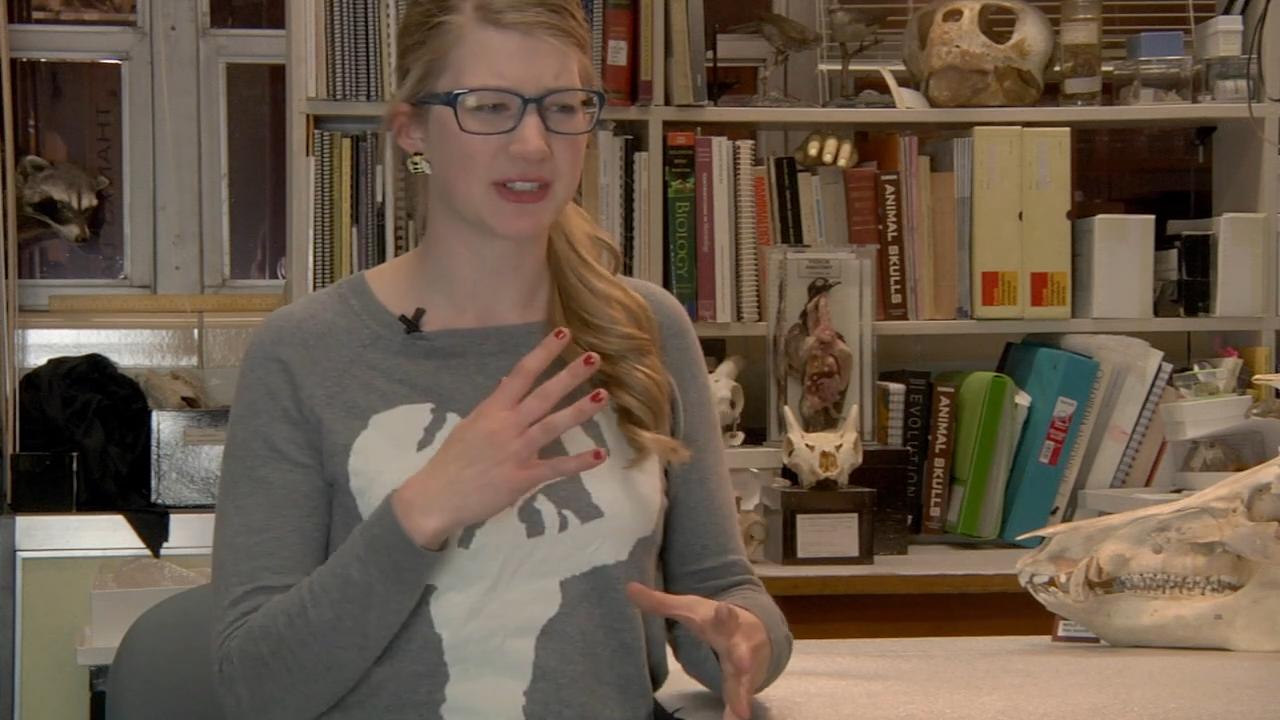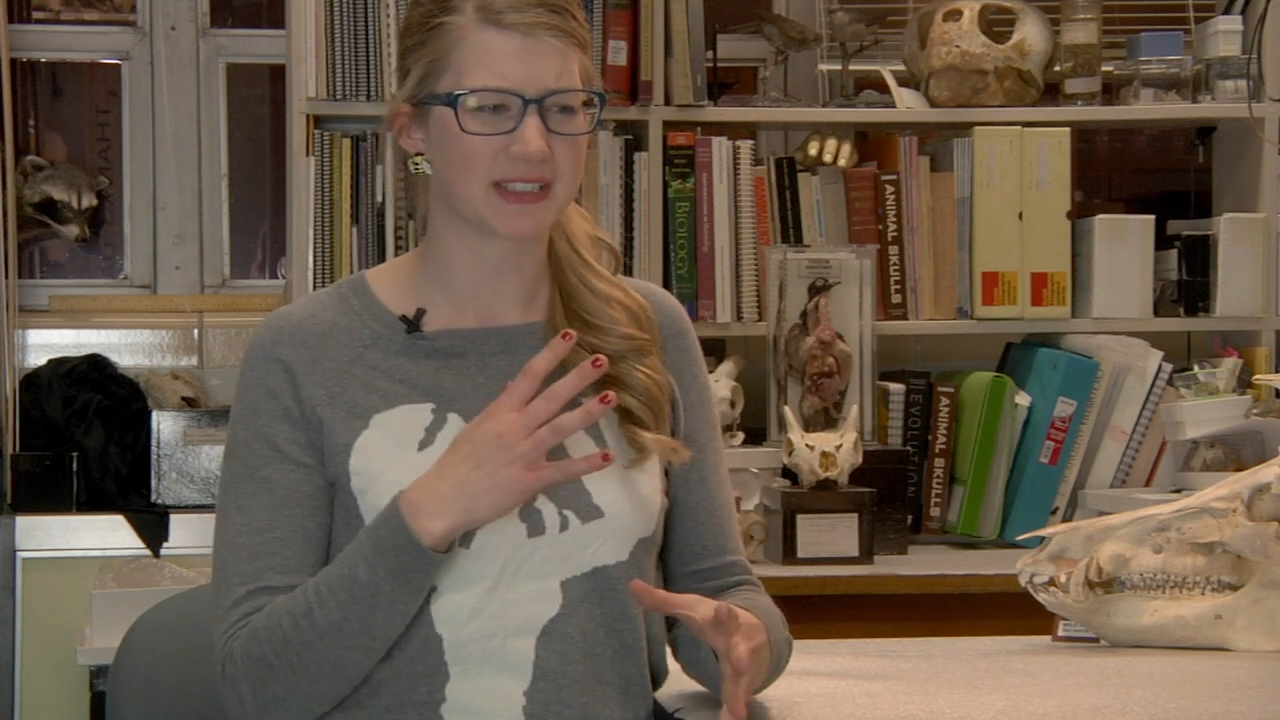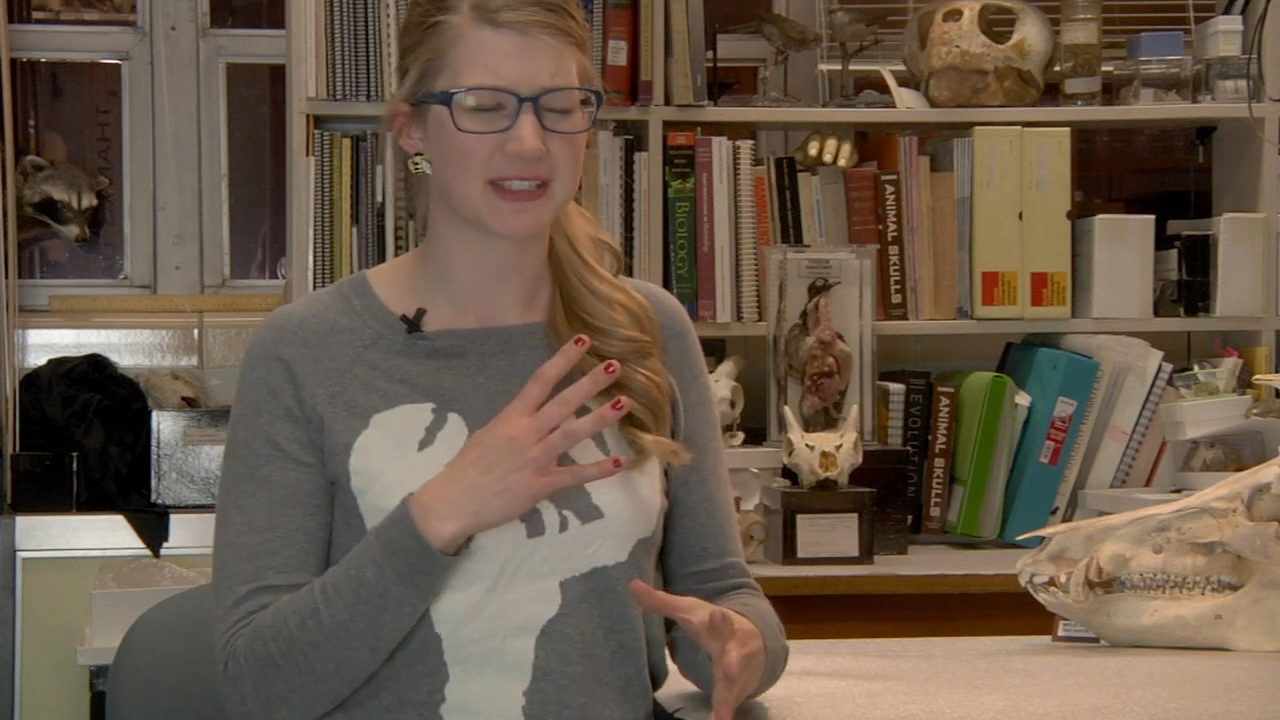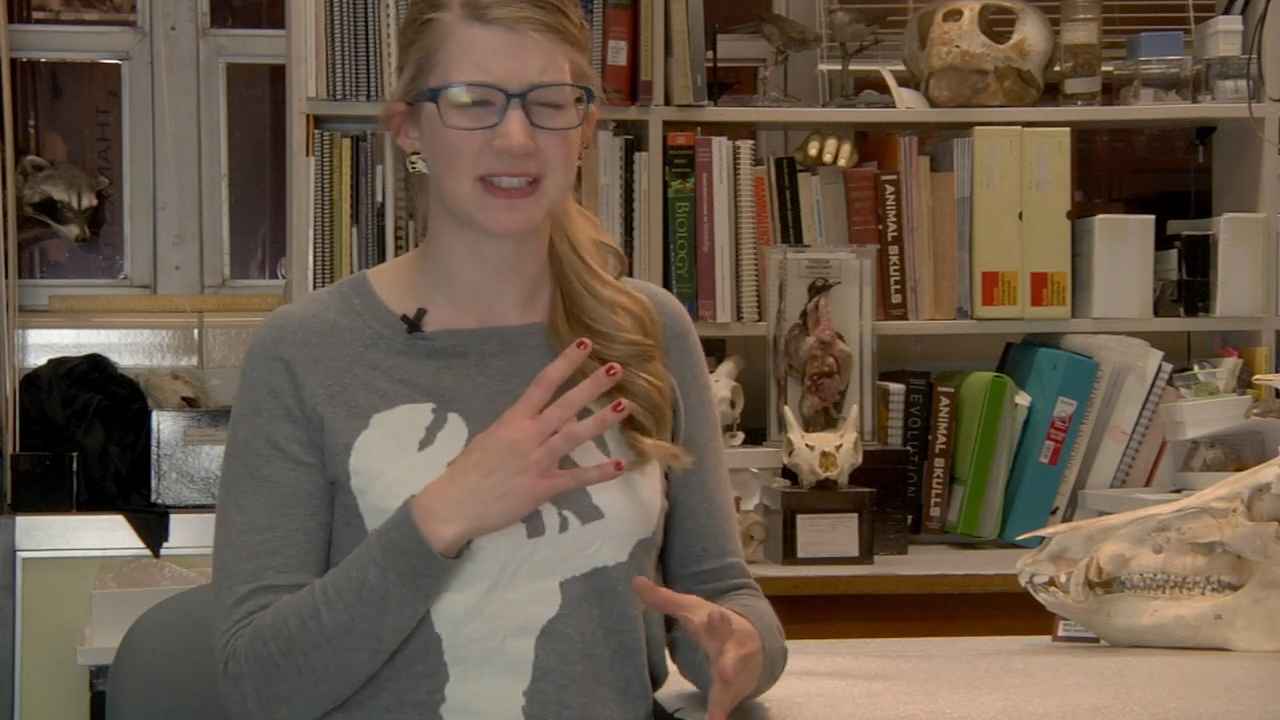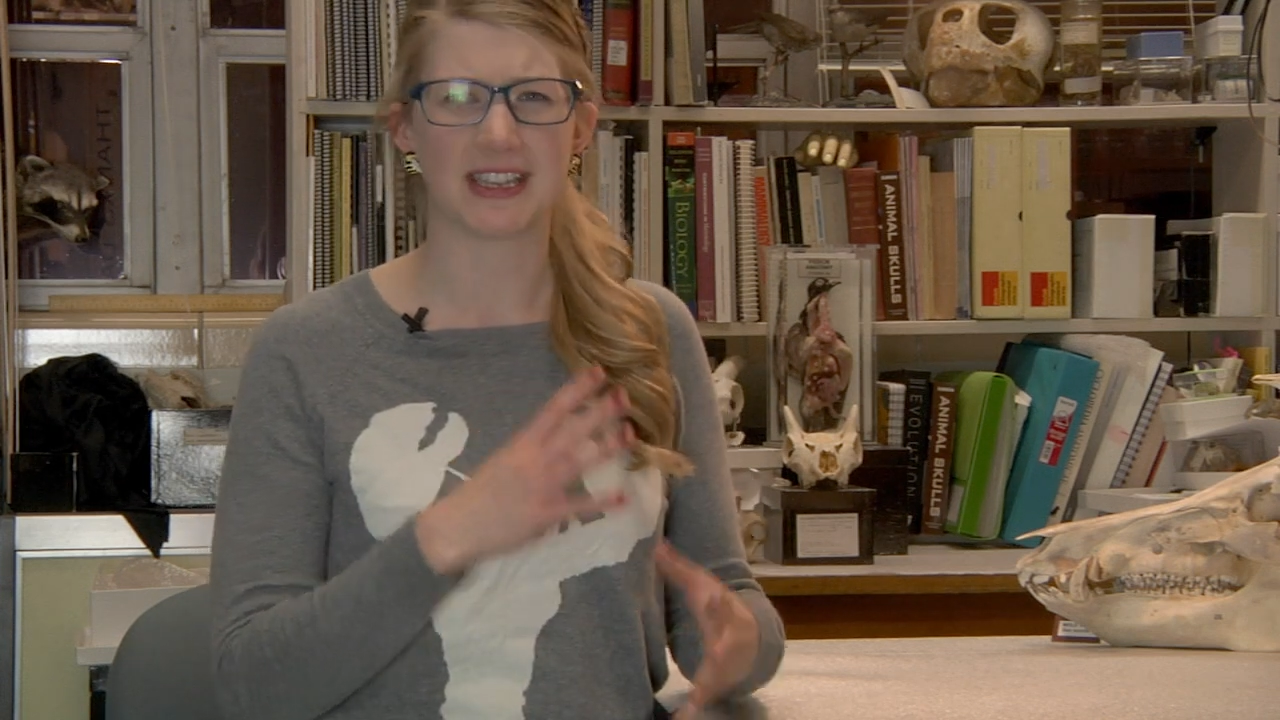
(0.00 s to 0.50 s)

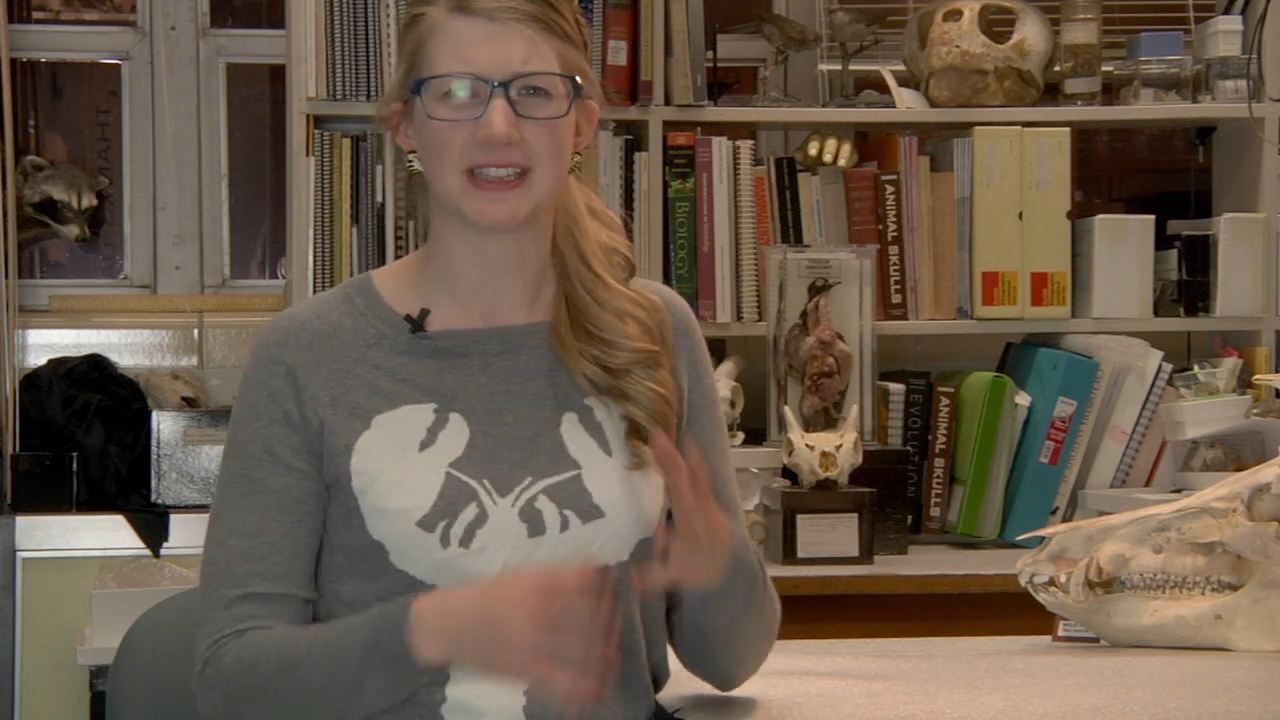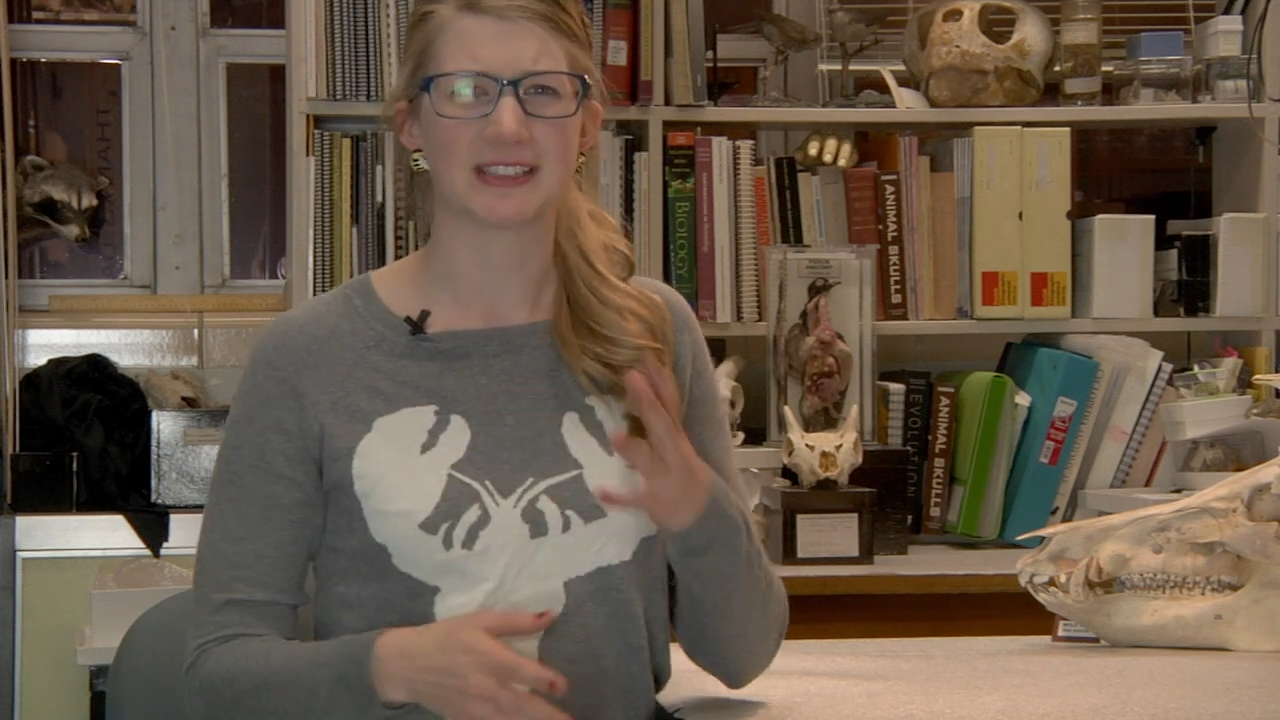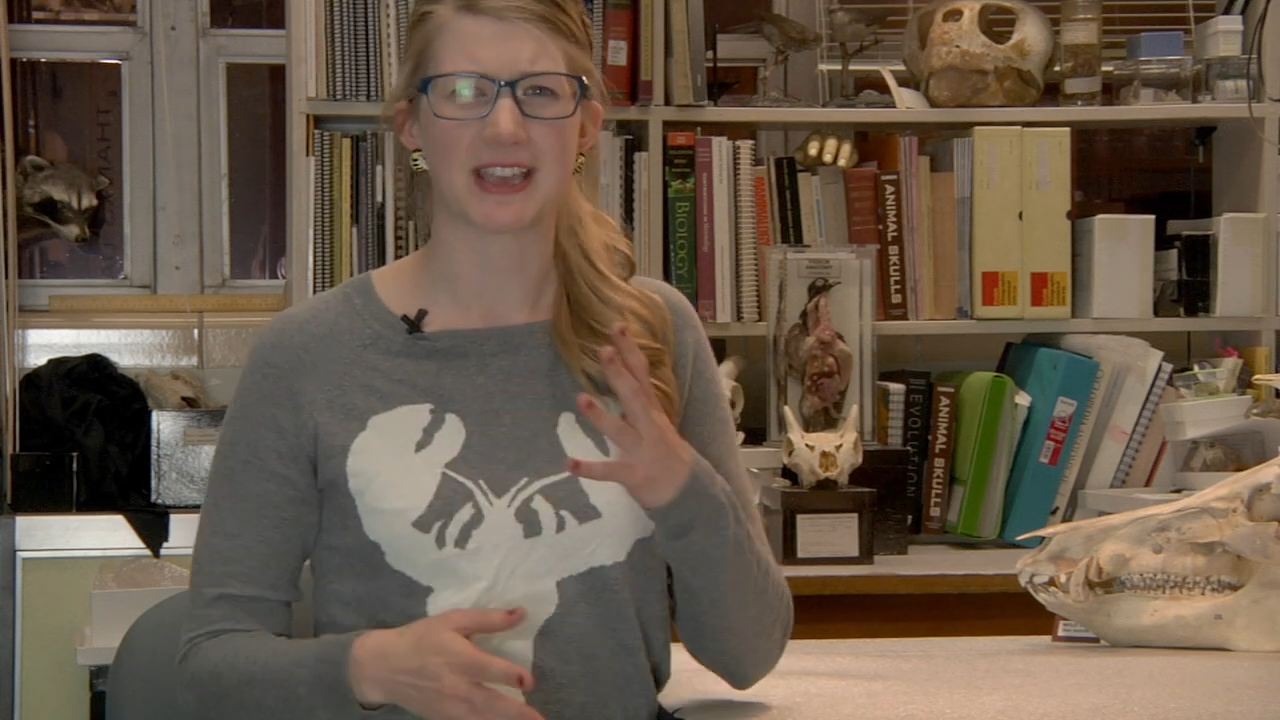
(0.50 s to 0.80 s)
extinct